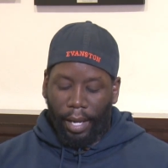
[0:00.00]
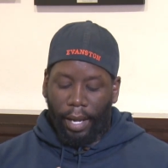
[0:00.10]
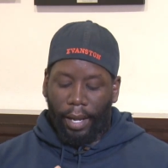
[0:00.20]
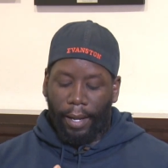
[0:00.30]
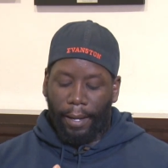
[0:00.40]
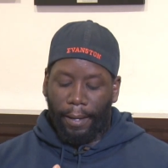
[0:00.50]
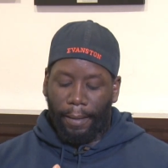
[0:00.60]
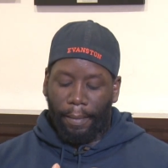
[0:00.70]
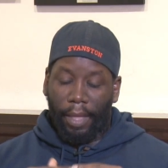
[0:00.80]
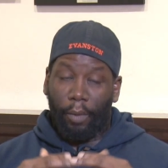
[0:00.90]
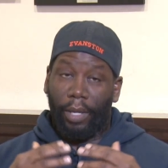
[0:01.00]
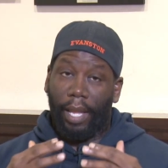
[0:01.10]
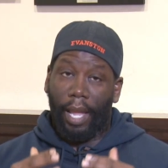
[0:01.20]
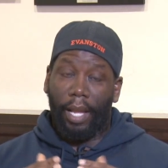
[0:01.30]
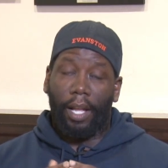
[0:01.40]
that we
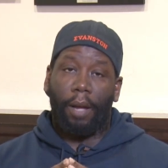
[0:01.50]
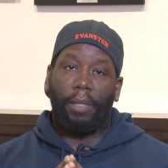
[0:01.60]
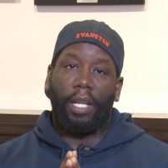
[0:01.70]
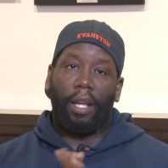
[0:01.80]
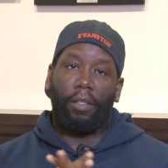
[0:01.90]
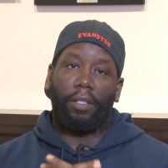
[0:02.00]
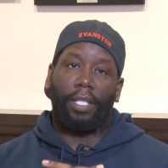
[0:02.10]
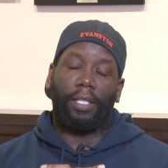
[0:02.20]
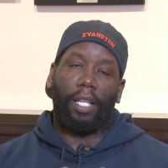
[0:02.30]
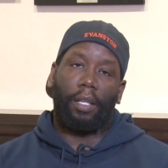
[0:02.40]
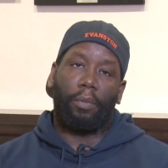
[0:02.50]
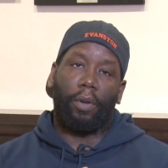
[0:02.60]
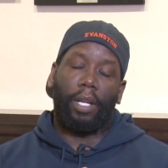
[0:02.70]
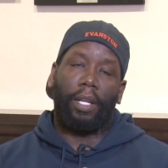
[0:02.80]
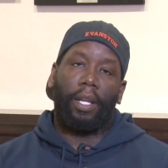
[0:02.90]
can't come together to
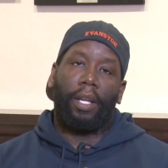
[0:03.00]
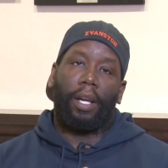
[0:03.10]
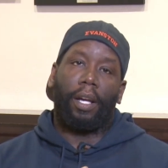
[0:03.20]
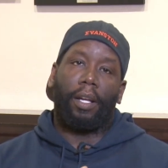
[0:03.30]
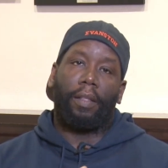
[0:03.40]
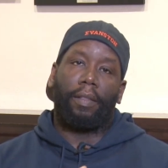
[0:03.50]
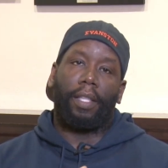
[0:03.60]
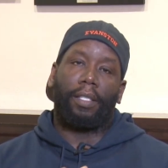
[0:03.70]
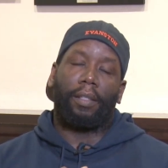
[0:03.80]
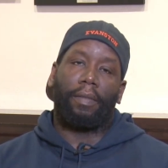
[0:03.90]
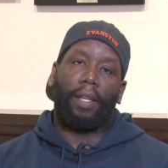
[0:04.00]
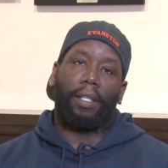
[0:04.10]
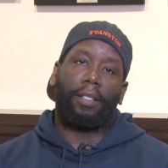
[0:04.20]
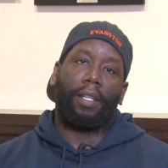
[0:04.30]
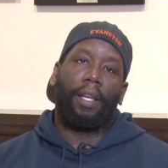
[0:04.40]
celebrate this
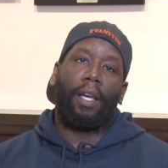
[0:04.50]
event.